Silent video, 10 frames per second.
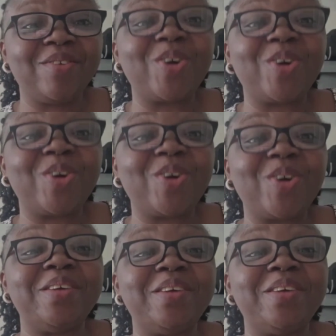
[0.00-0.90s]
We call
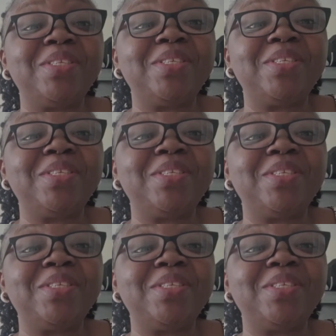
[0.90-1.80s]
them
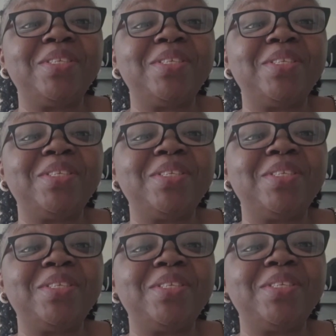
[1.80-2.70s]
SEHA.
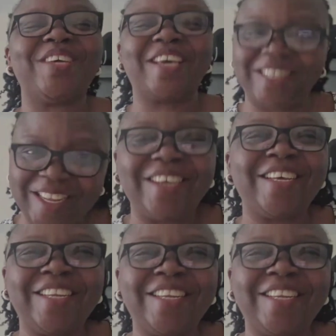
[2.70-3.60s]
That's if you
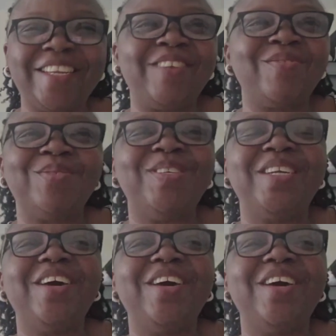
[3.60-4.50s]
get
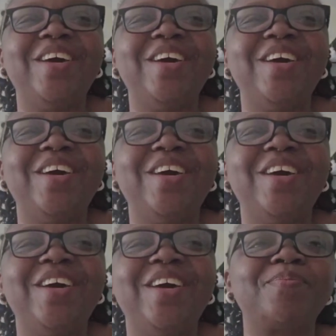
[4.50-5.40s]
that one.
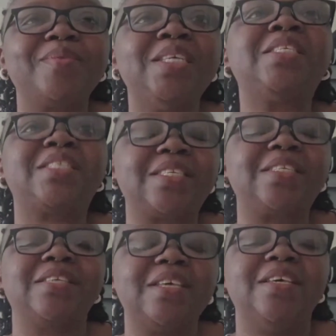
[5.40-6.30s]
Honestly,
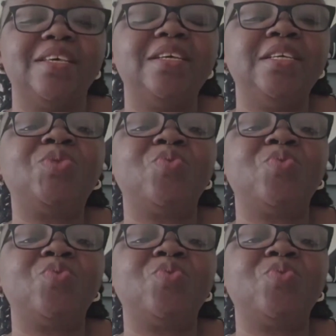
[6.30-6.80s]
it's